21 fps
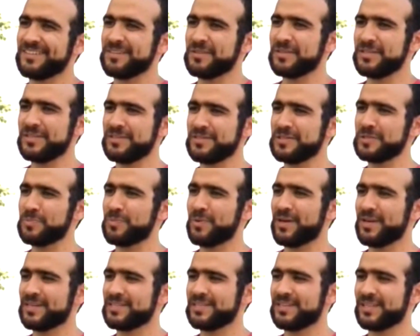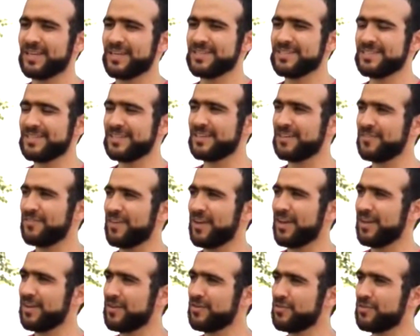still. Years past, like as I said, if
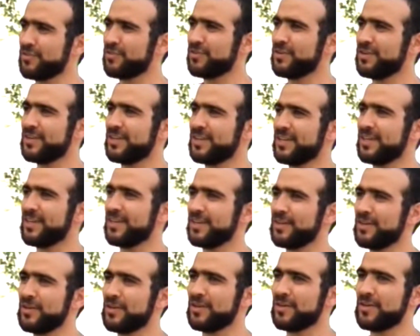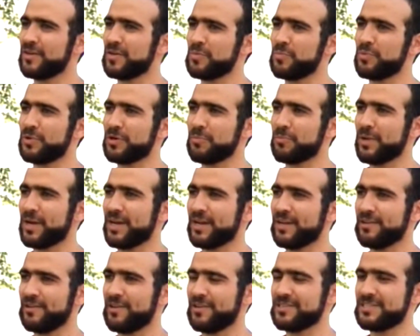anger could bring back
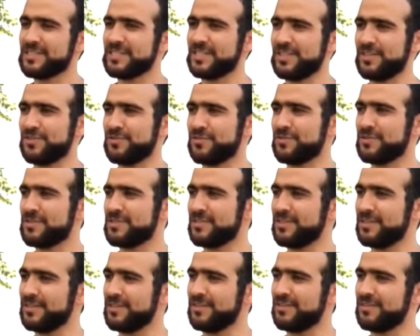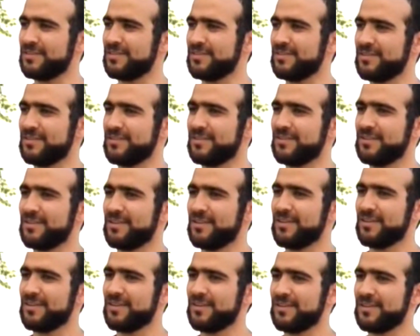lost years and
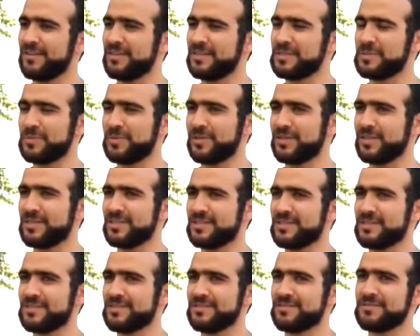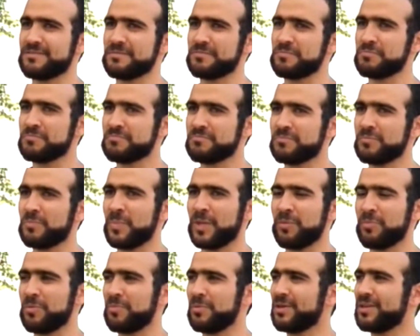experiences,
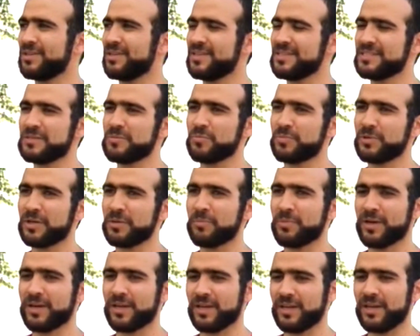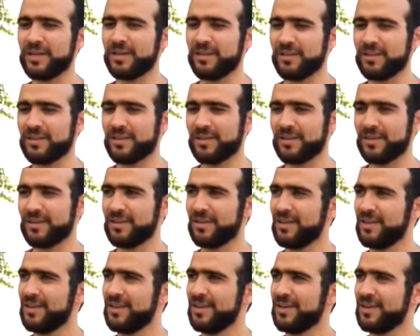maybe, but it doesn't bring back anything.
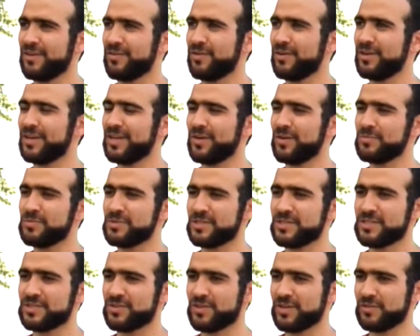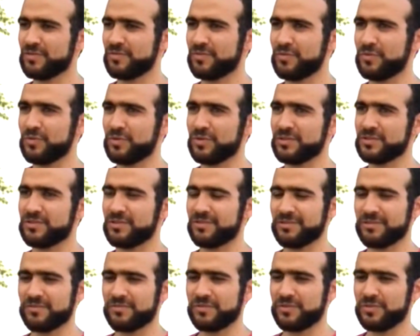Right now, I'm just trying to focus
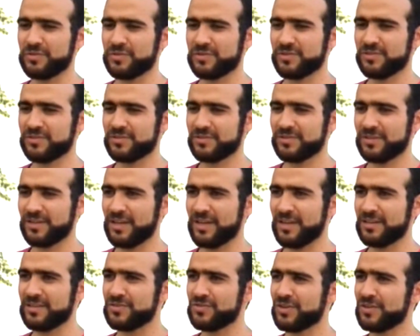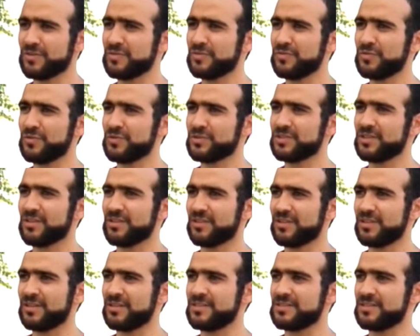on the future and trying to focus on
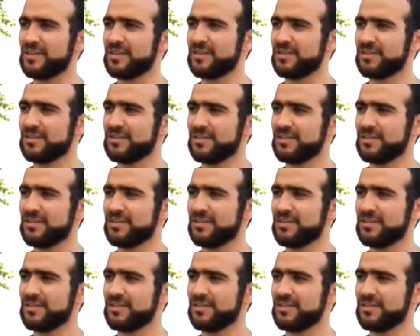things that